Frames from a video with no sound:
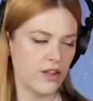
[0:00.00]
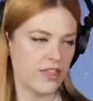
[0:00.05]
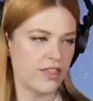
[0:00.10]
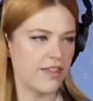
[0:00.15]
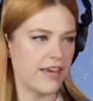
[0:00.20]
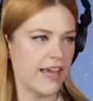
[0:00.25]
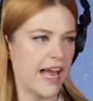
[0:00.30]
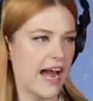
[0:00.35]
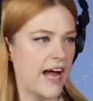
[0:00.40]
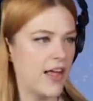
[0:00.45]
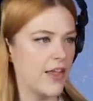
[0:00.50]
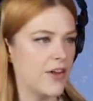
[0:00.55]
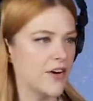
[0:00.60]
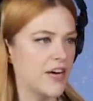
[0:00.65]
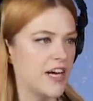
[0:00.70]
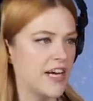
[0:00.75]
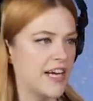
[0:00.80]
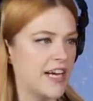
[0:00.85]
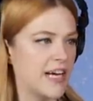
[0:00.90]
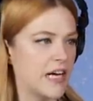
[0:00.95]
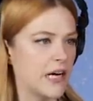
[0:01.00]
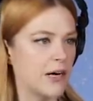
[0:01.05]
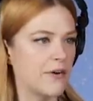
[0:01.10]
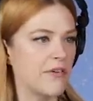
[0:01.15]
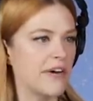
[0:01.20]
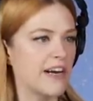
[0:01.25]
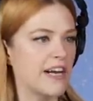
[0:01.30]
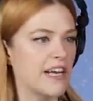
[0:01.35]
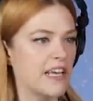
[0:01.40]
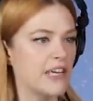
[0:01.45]
with the gallery here.
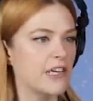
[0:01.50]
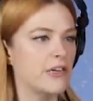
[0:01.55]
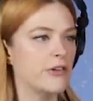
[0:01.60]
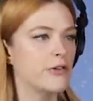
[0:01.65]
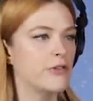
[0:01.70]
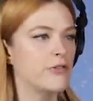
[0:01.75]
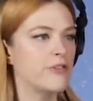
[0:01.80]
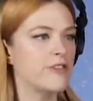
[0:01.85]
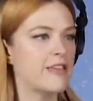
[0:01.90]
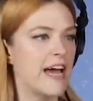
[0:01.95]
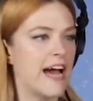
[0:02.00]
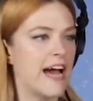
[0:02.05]
We're gonna use